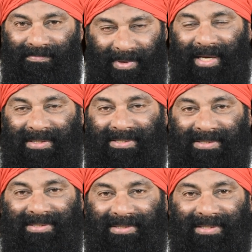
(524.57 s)

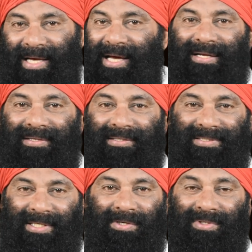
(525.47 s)
plants and
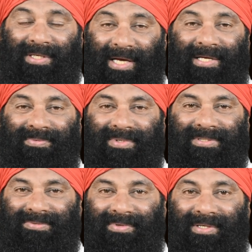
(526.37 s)
surrounding
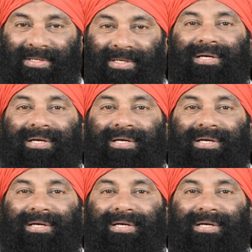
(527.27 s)
animals will